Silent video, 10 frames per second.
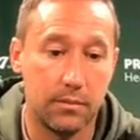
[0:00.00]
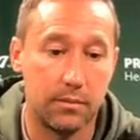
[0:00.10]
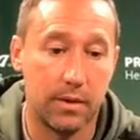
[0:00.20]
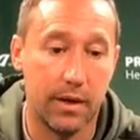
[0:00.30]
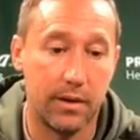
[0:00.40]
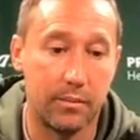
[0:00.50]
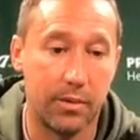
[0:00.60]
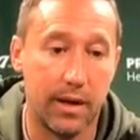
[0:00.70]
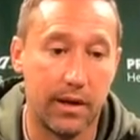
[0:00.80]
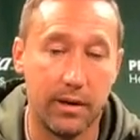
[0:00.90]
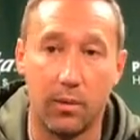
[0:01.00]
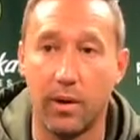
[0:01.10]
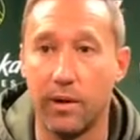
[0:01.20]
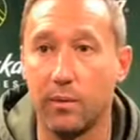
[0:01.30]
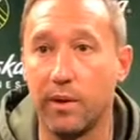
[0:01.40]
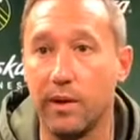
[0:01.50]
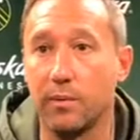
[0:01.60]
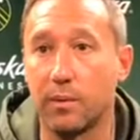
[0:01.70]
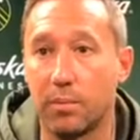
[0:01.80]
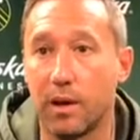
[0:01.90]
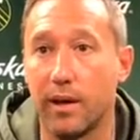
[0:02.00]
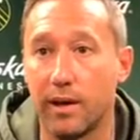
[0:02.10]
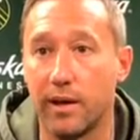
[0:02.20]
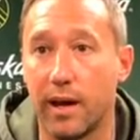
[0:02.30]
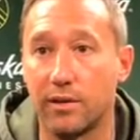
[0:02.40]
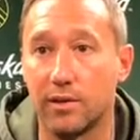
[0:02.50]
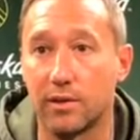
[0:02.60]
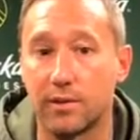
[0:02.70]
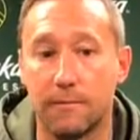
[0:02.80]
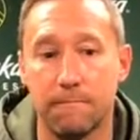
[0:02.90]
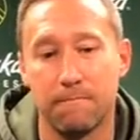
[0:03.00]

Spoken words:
playing in a way that we need them to play, and not just